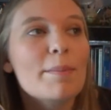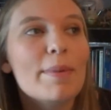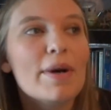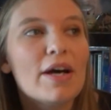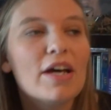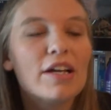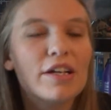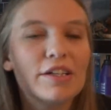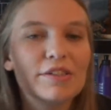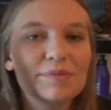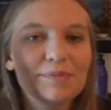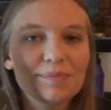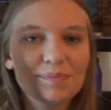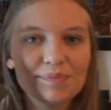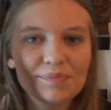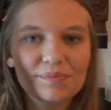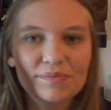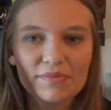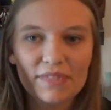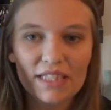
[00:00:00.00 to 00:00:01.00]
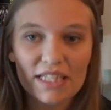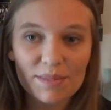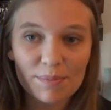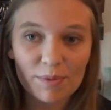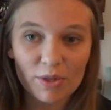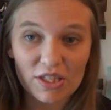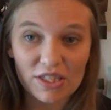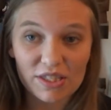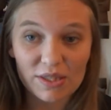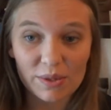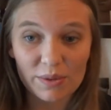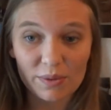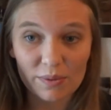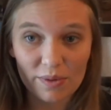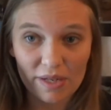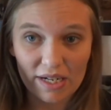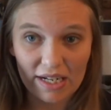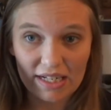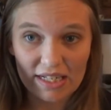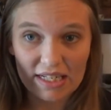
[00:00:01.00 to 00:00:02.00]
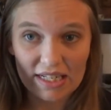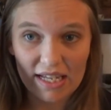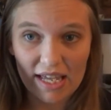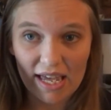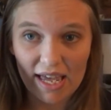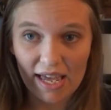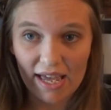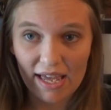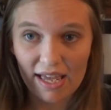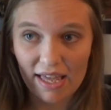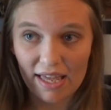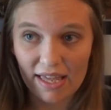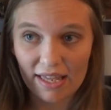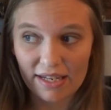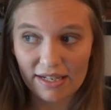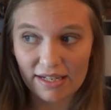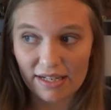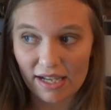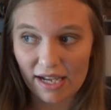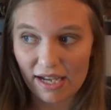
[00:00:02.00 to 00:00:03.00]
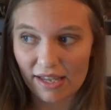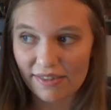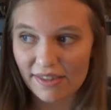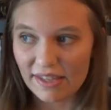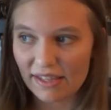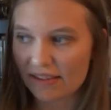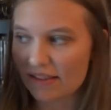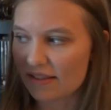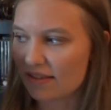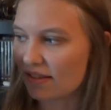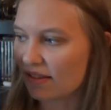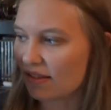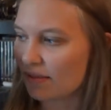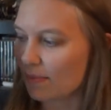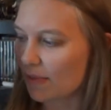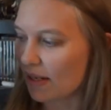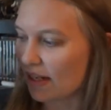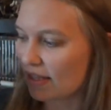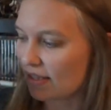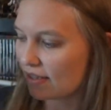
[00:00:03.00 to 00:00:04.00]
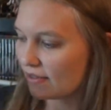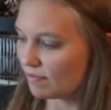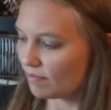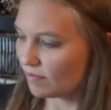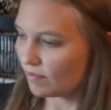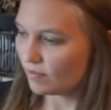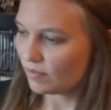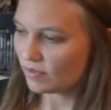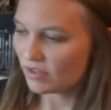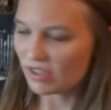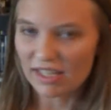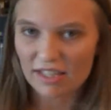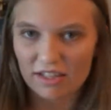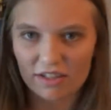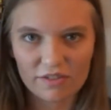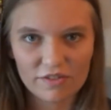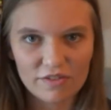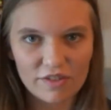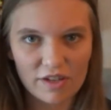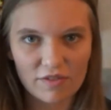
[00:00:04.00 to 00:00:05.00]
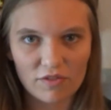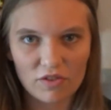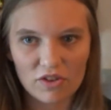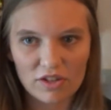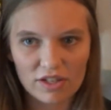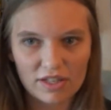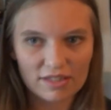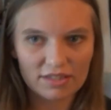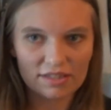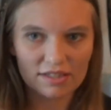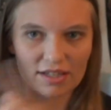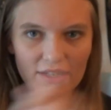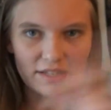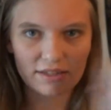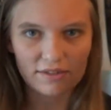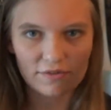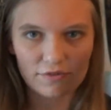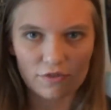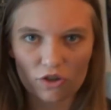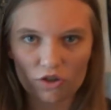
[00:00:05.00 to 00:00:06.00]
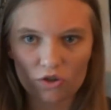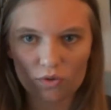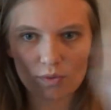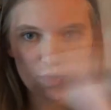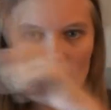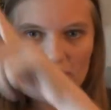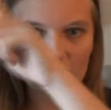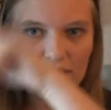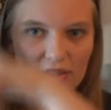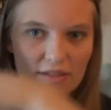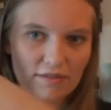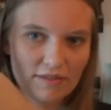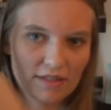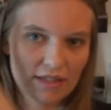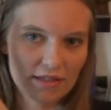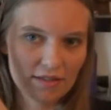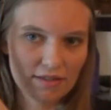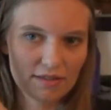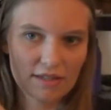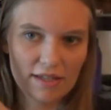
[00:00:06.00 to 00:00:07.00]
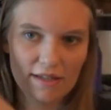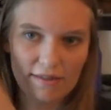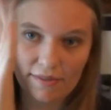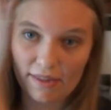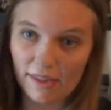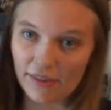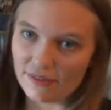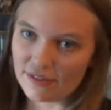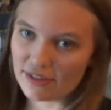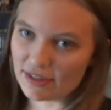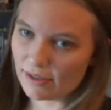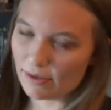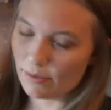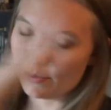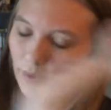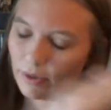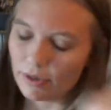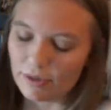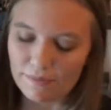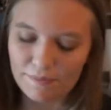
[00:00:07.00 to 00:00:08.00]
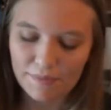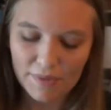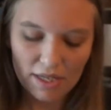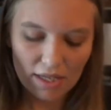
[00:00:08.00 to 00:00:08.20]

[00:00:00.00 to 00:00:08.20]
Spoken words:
But this book is great, and I think this is my second favorite. Is like the first one, this, and then the second one.